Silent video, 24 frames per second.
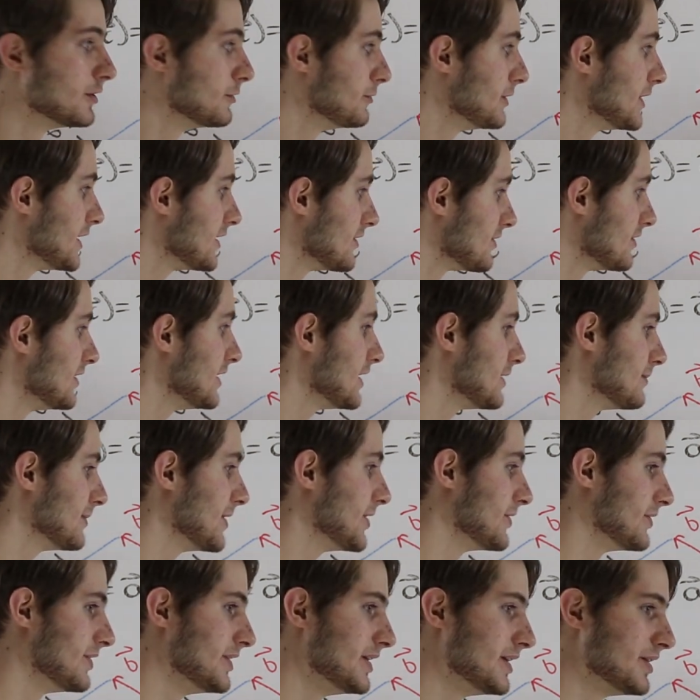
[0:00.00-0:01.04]
We could think
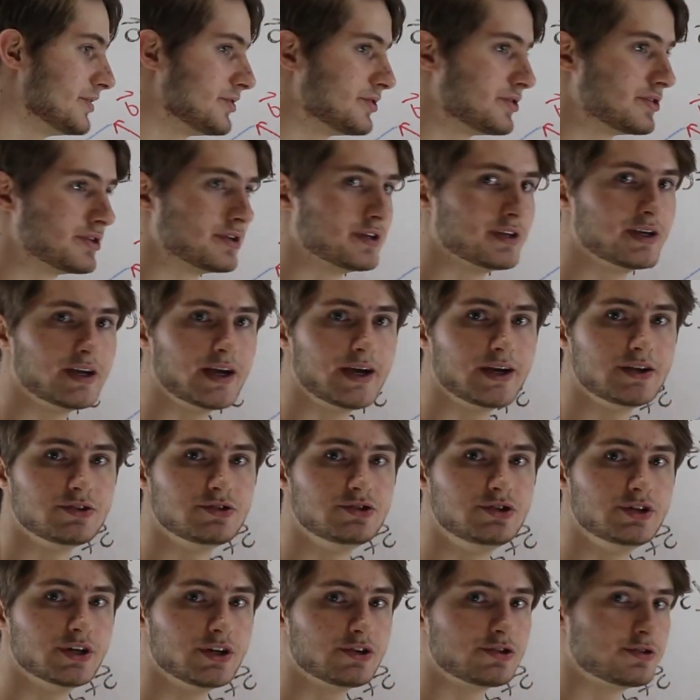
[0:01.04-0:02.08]
about this
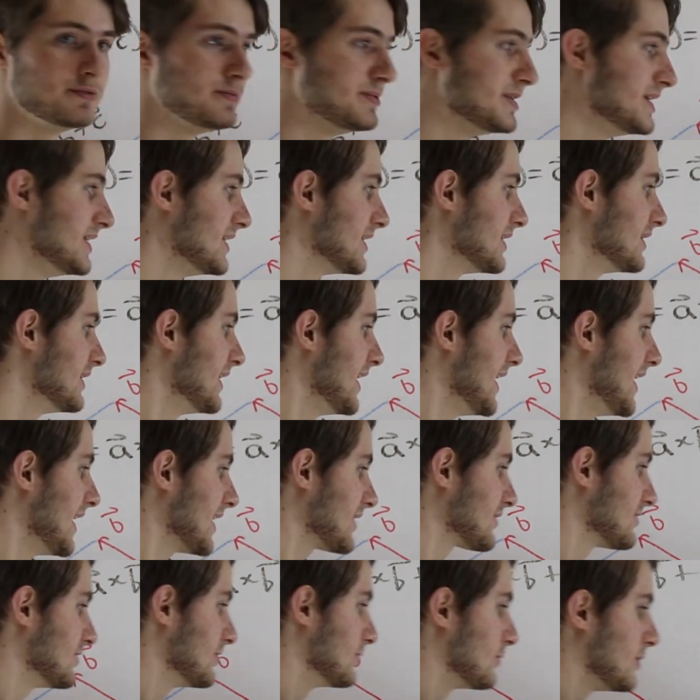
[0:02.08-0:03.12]
as just being the
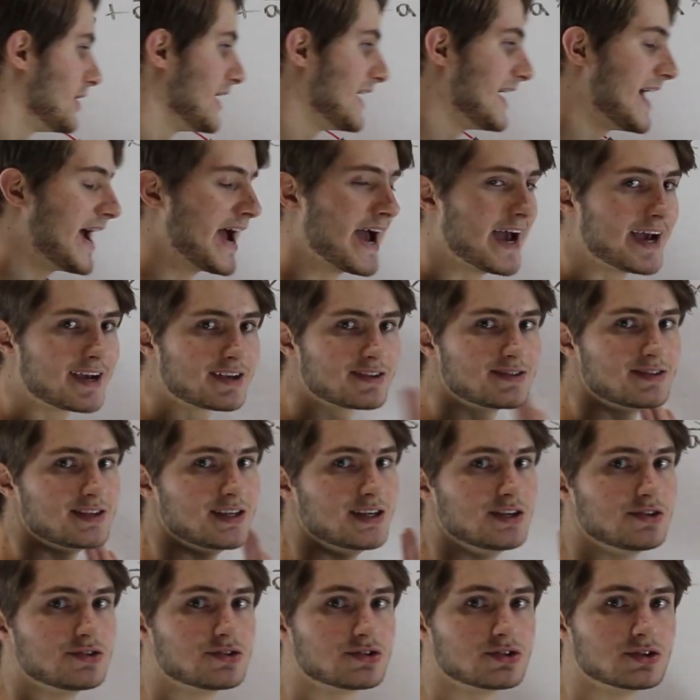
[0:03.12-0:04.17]
x and y
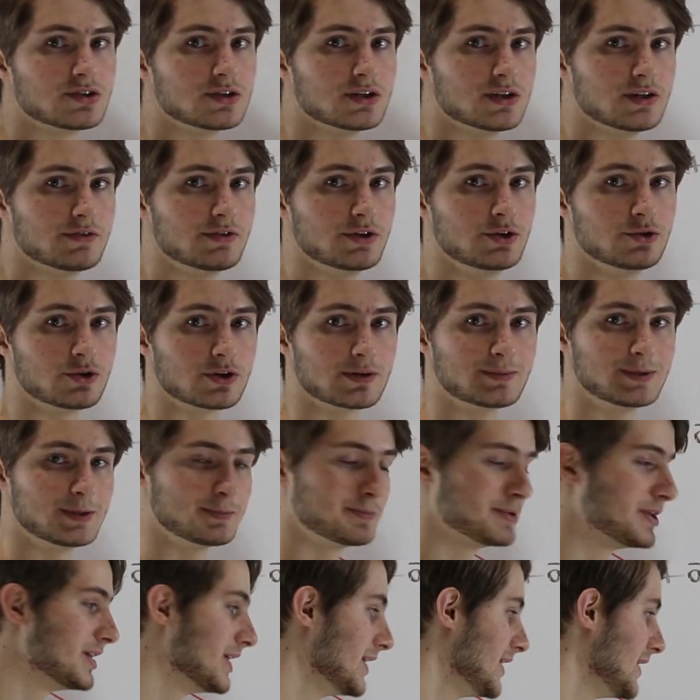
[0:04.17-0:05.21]
axes of a normal
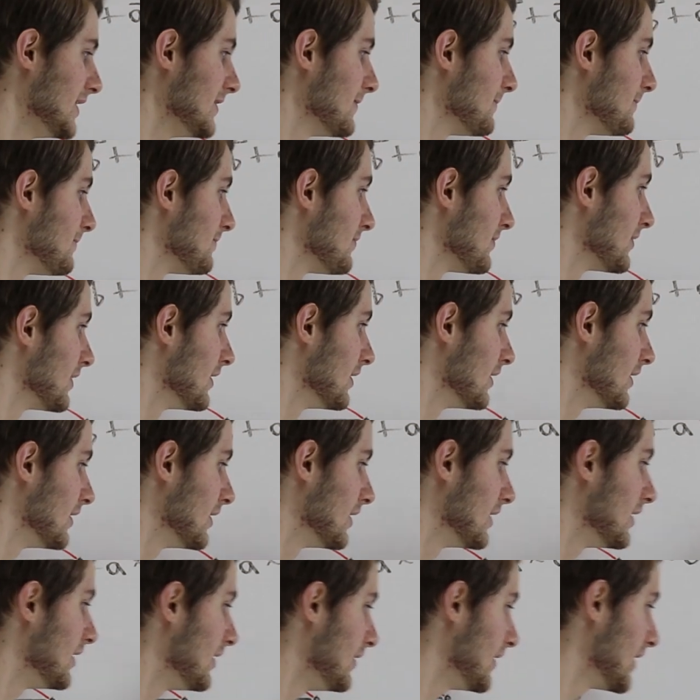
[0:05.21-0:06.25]
plane.
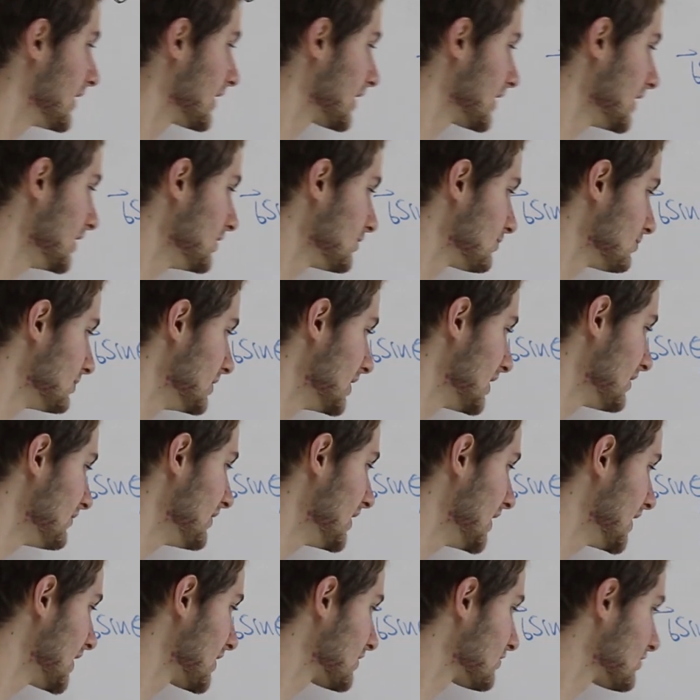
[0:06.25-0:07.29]
In that case, we'd have
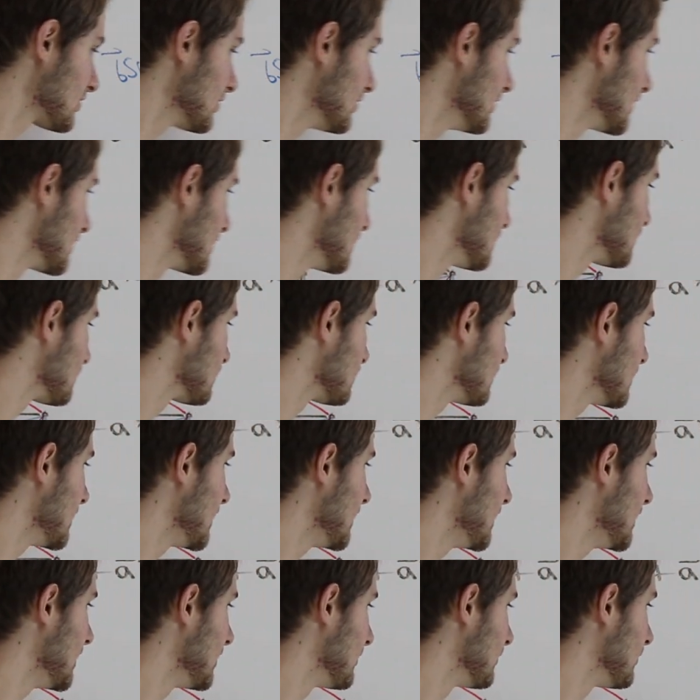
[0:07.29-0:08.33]
x going this
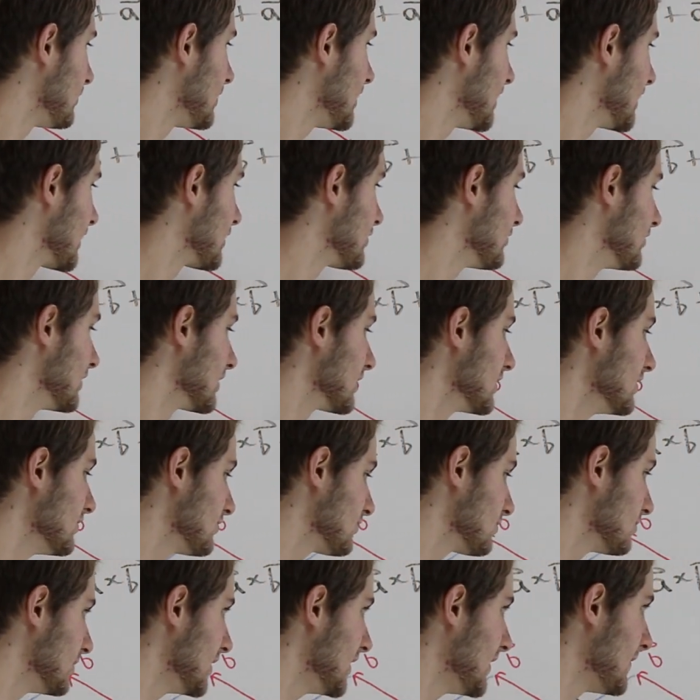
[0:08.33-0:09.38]
way and y going
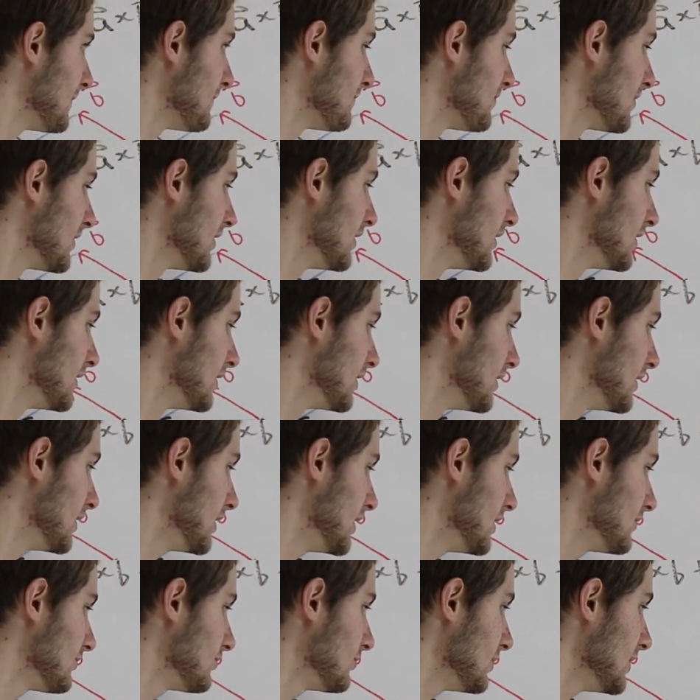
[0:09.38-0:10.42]
this way.
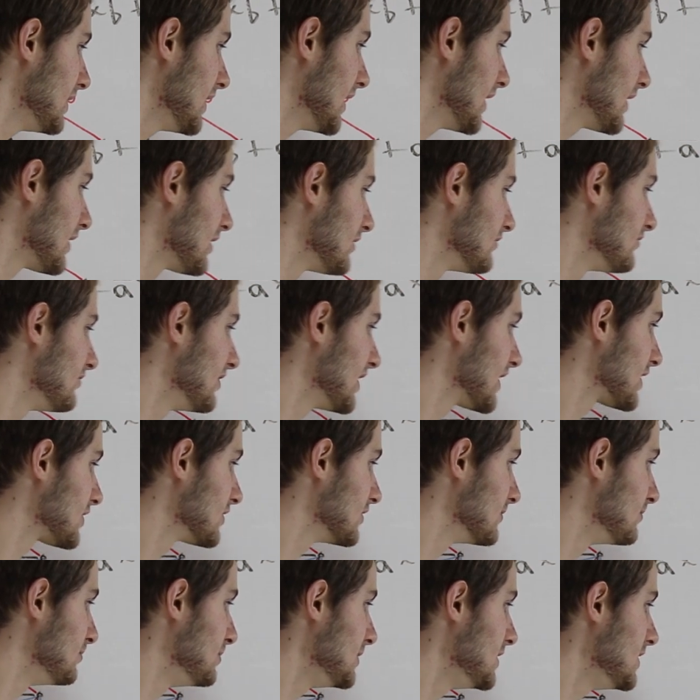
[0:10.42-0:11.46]
If we had our
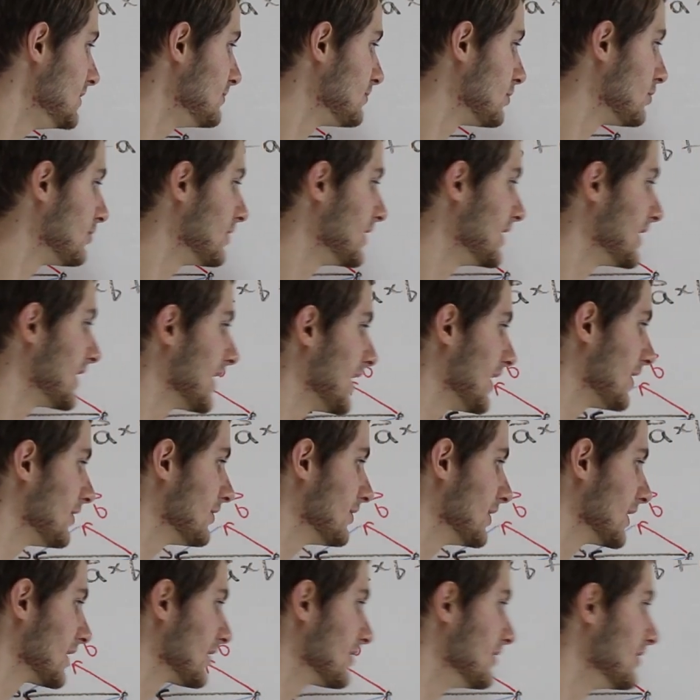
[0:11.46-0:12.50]
vector b pointing
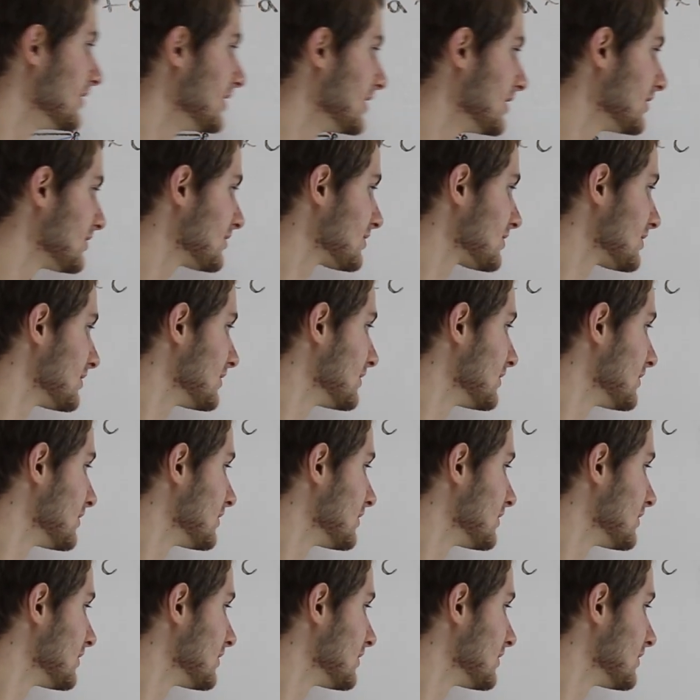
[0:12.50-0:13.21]
out like this,